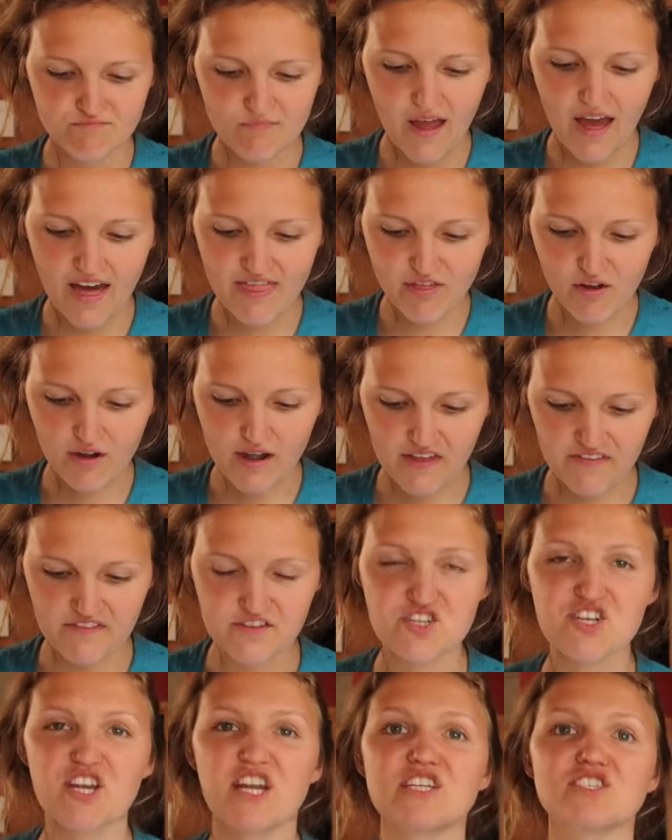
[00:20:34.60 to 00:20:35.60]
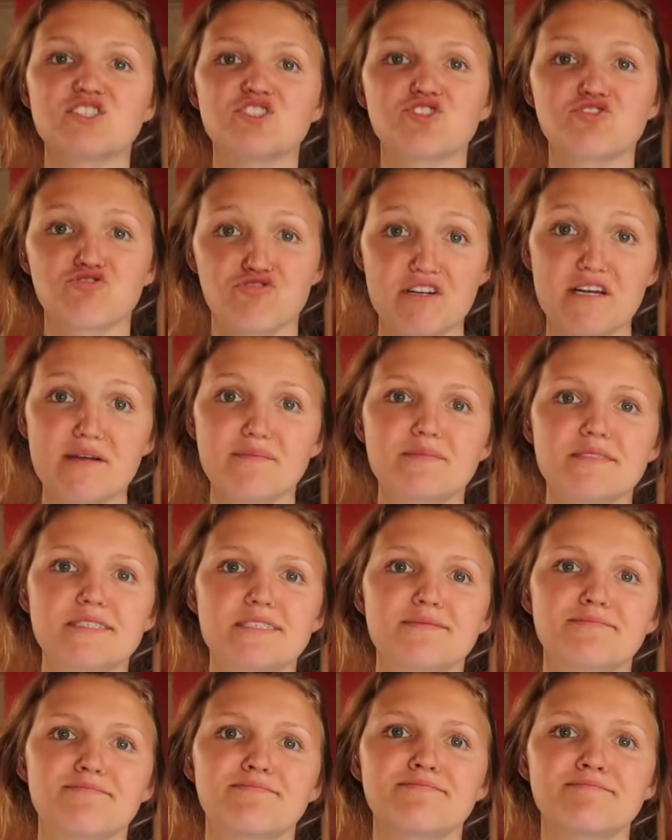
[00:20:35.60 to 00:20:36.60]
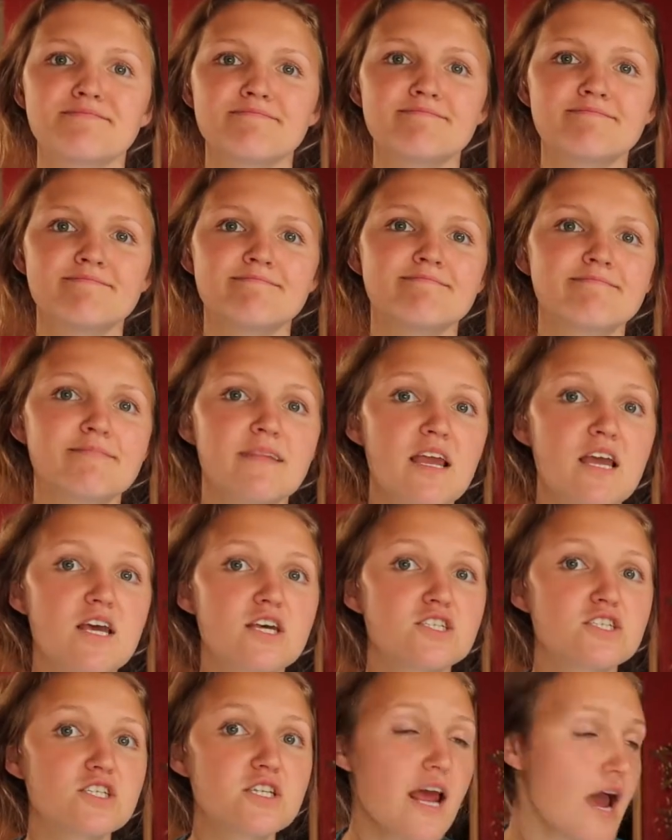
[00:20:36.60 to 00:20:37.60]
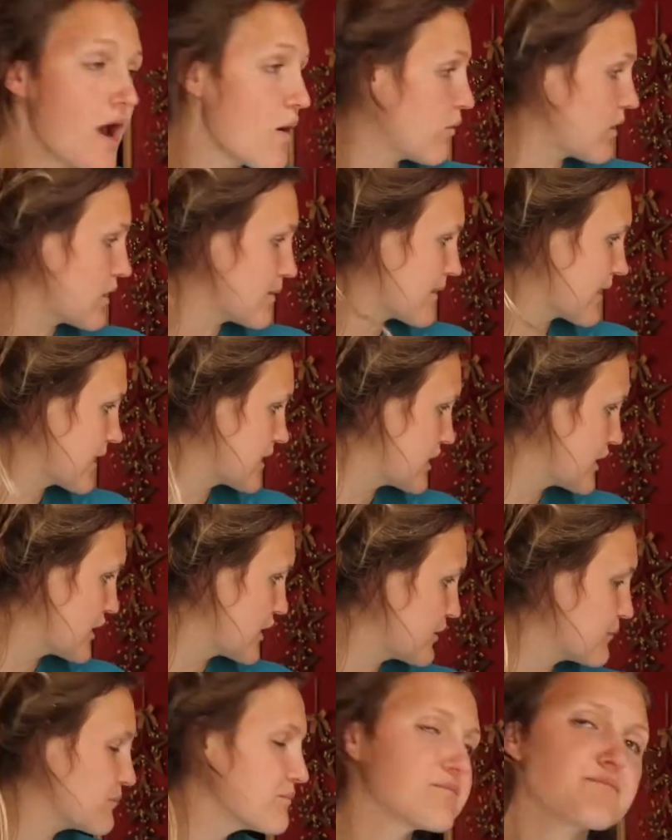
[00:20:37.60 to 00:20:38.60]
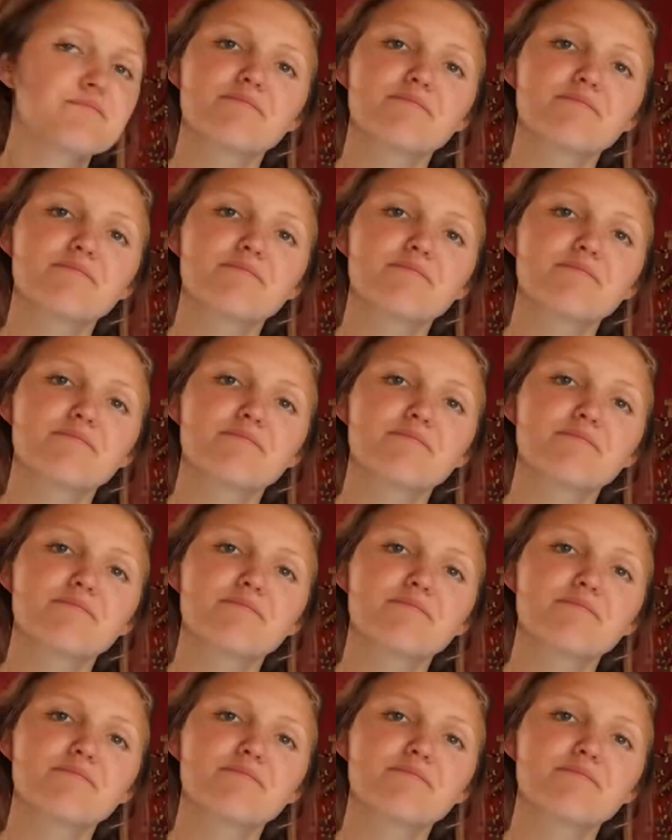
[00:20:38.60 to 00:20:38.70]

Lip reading: I thought out the chicken strips. So now what am I gonna do?